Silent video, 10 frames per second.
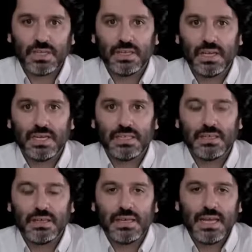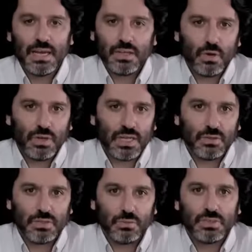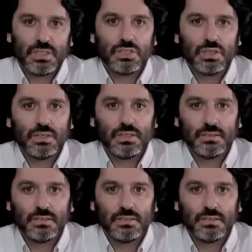aligned and coherent with each other.